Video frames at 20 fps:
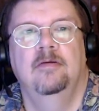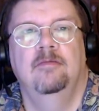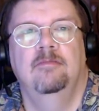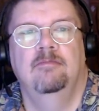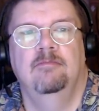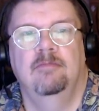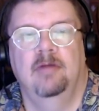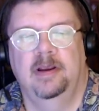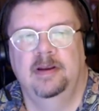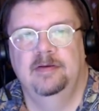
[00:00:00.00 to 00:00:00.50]

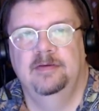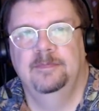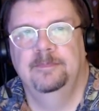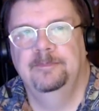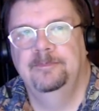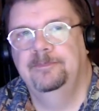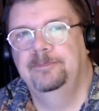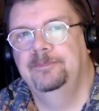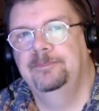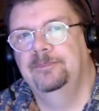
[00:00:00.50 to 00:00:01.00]
Right.
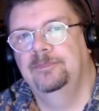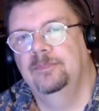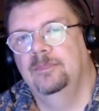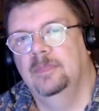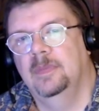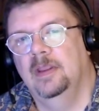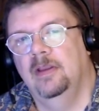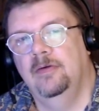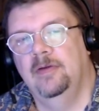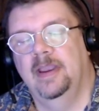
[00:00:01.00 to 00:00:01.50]

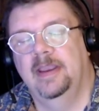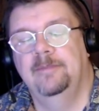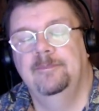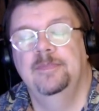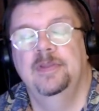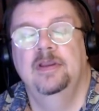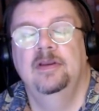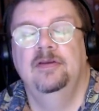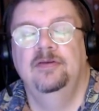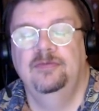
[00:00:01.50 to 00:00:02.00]
Okay,
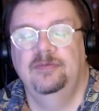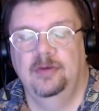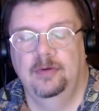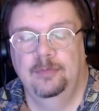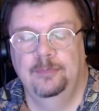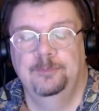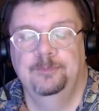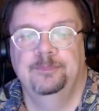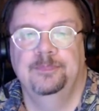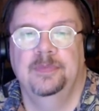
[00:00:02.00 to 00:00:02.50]
so
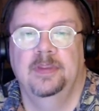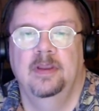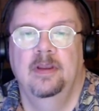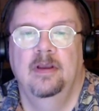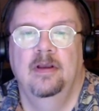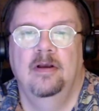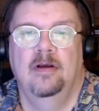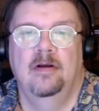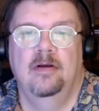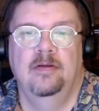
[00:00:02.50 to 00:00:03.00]

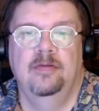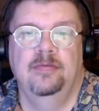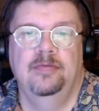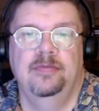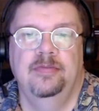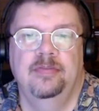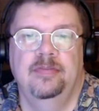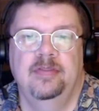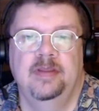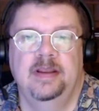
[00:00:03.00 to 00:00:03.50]

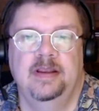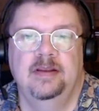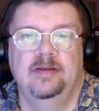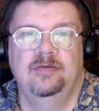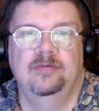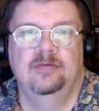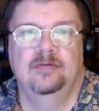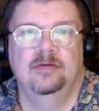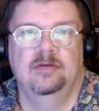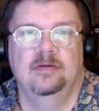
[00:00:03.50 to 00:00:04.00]
on
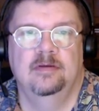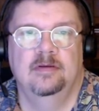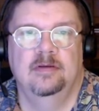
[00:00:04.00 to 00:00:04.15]
these